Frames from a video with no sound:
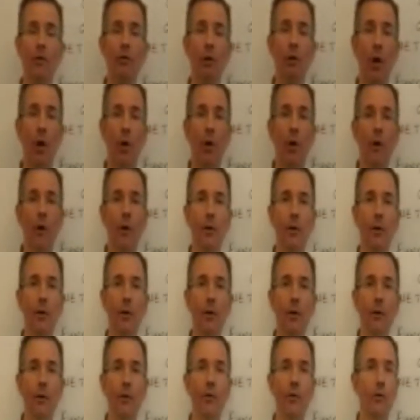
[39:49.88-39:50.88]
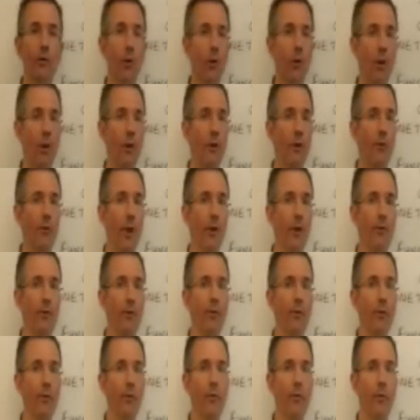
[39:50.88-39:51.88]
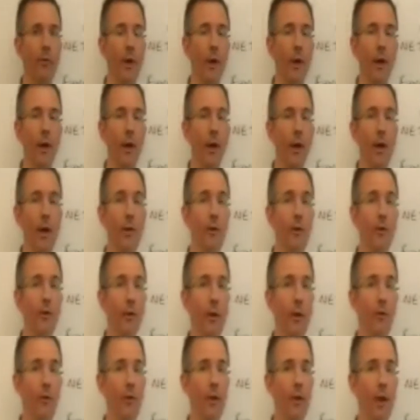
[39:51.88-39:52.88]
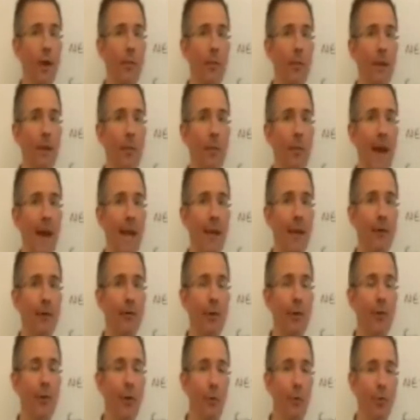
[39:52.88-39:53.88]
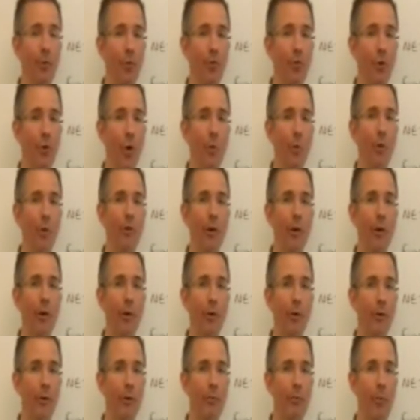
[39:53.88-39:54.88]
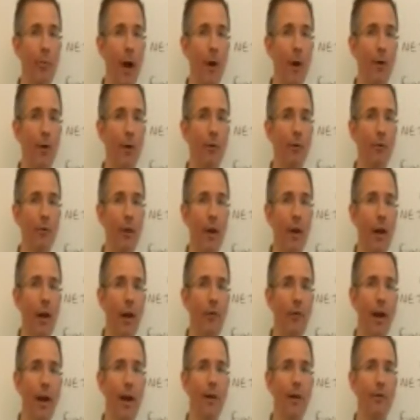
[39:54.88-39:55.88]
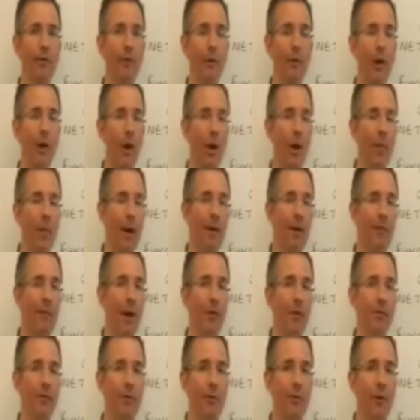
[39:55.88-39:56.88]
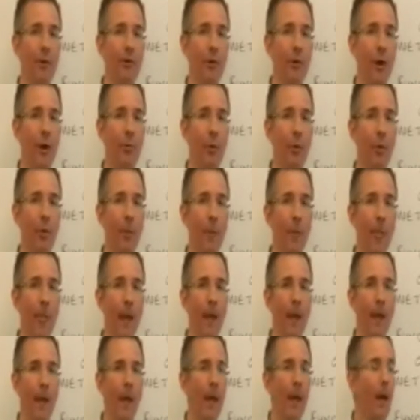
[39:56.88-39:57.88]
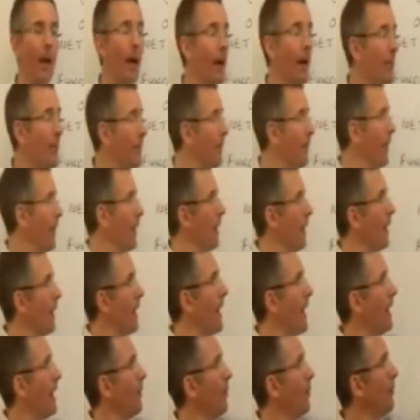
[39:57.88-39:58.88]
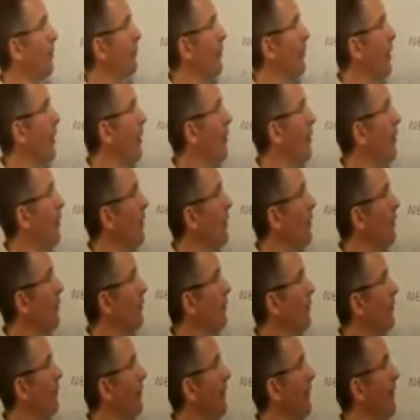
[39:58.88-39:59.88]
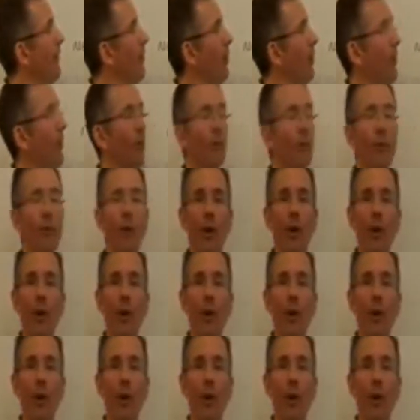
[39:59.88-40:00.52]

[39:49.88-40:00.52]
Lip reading: stock in the sense of the stuff the company makes, for example, raw materials, components lying around if it's a car manufacturer, for example, and also receivables.